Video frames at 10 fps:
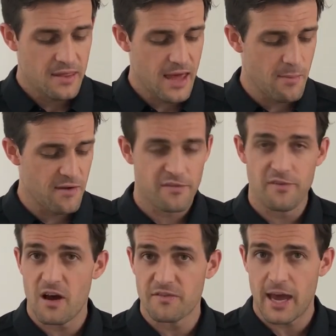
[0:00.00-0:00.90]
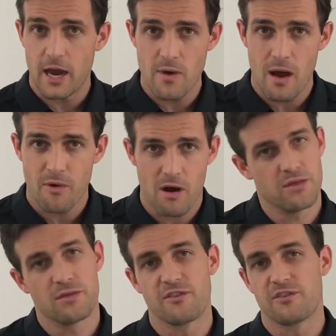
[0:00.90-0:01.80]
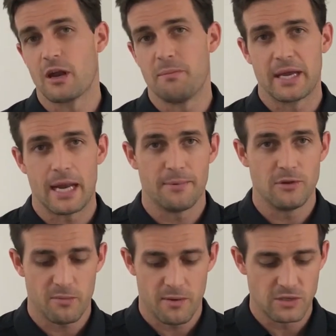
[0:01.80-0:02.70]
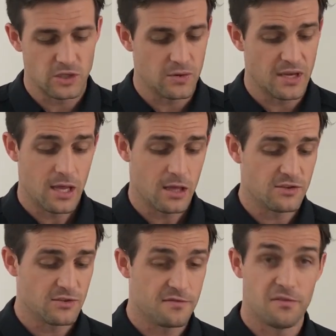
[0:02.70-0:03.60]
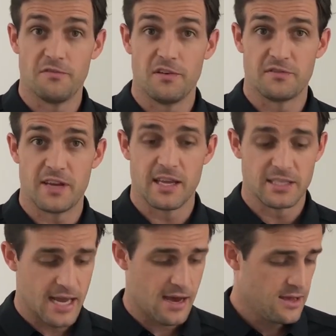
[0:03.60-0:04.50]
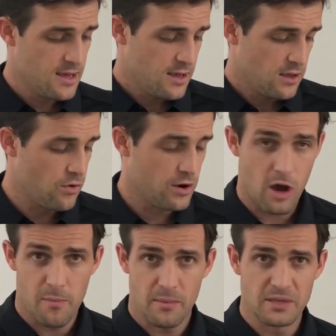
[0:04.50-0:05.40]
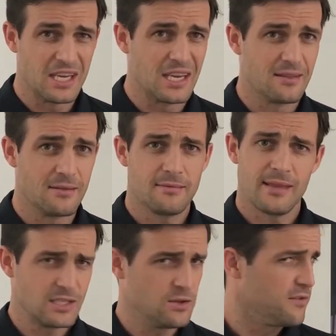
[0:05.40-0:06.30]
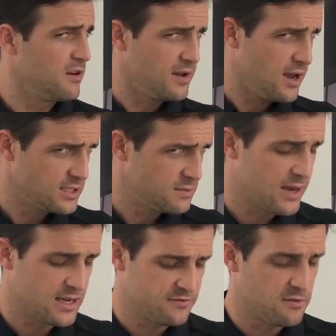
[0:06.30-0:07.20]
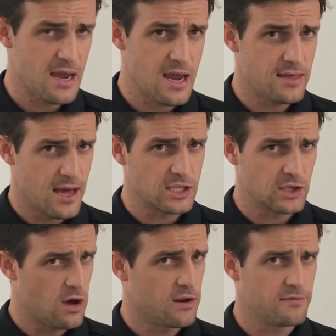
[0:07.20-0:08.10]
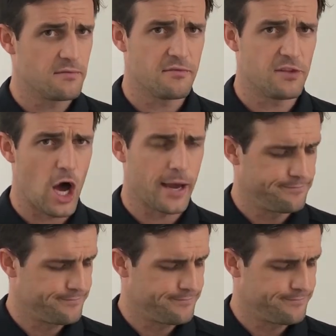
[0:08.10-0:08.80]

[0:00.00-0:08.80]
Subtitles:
Then went for a 5k run where I decided to pick it up a little bit and was sort of hitting sort of 4:15s. Now, you're at home probably thinking, that's not very fast, but for me, that is kind of flying.